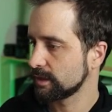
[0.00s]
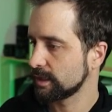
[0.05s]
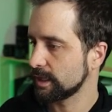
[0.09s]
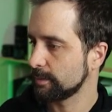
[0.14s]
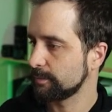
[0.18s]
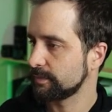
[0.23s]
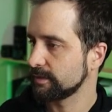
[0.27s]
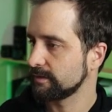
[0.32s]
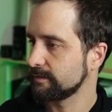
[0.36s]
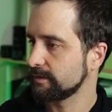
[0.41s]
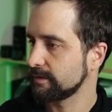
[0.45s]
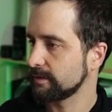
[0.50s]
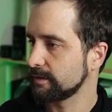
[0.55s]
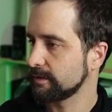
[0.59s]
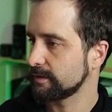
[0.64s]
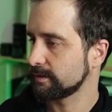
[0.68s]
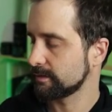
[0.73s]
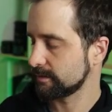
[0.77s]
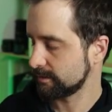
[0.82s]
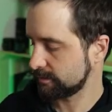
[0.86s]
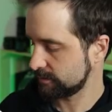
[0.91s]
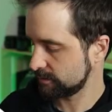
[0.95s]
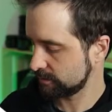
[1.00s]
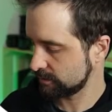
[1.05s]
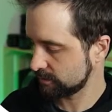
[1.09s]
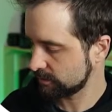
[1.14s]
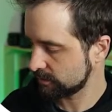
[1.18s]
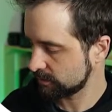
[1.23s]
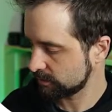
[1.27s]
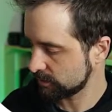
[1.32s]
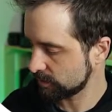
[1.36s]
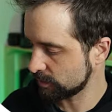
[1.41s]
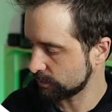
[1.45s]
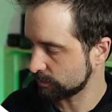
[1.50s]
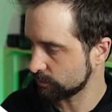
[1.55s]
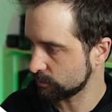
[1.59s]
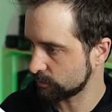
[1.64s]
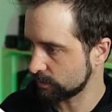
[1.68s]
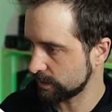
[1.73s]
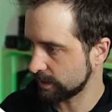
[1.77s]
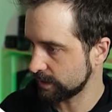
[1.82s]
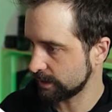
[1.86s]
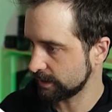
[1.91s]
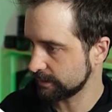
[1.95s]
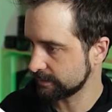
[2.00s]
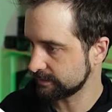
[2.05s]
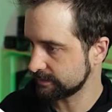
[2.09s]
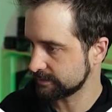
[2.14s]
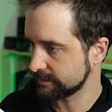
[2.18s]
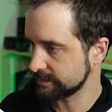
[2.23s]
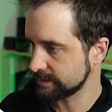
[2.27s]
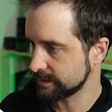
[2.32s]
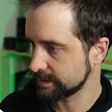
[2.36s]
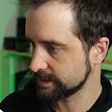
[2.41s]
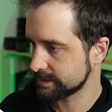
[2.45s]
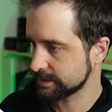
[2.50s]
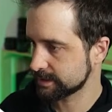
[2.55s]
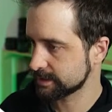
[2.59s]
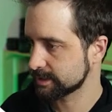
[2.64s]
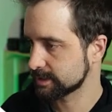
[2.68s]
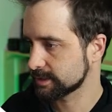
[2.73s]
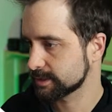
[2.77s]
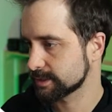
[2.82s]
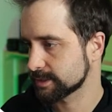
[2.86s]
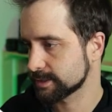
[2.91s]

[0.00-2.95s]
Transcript: apt upgrade, yes.